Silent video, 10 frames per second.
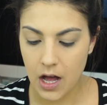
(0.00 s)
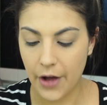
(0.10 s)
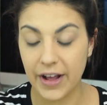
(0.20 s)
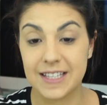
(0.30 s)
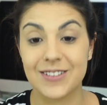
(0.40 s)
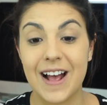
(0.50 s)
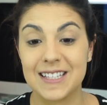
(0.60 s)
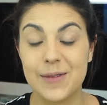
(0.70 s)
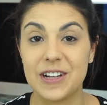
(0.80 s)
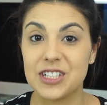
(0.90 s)
Okay, so
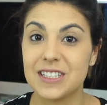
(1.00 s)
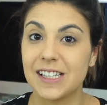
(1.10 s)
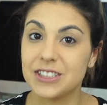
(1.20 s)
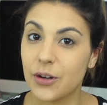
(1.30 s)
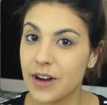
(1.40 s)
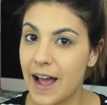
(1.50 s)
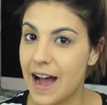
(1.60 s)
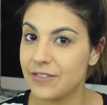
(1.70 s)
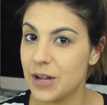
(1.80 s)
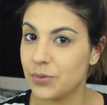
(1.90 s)
as I mentioned, I don't
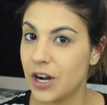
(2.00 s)
have a